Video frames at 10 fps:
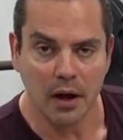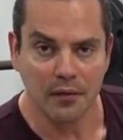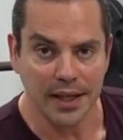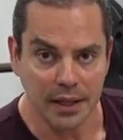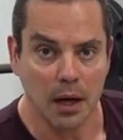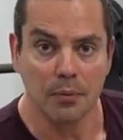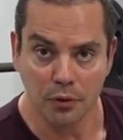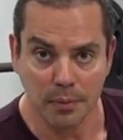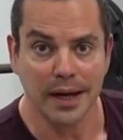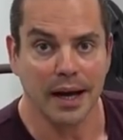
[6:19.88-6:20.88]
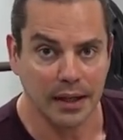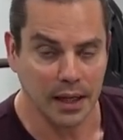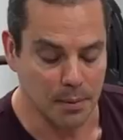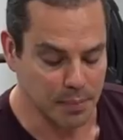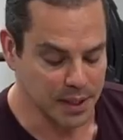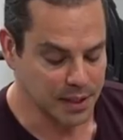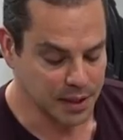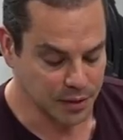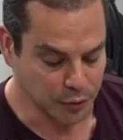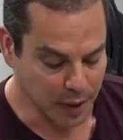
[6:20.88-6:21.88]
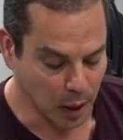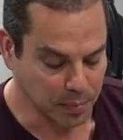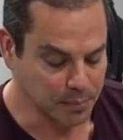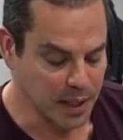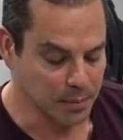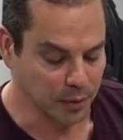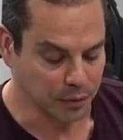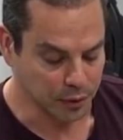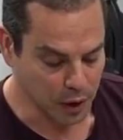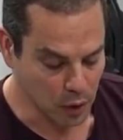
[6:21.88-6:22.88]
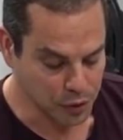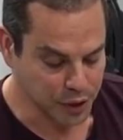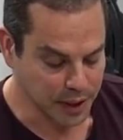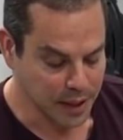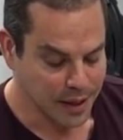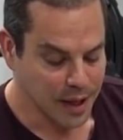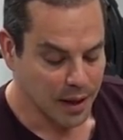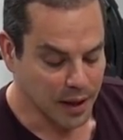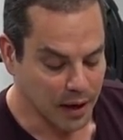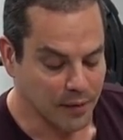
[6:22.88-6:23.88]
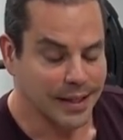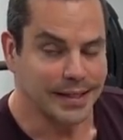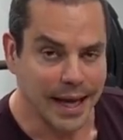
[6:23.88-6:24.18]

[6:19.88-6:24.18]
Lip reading: enough income through my online business and through helping people through coaching that I've